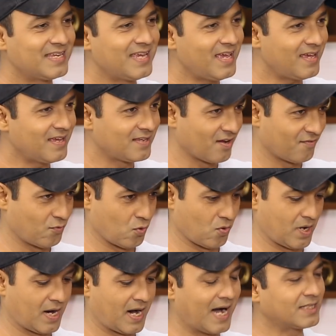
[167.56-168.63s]
Ye ya
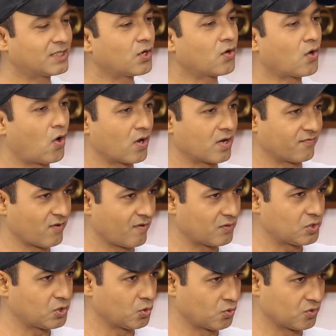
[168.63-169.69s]
wo. Either or if you
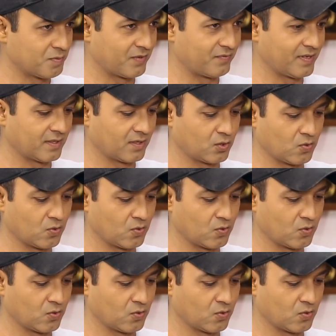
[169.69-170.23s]
have to choose between the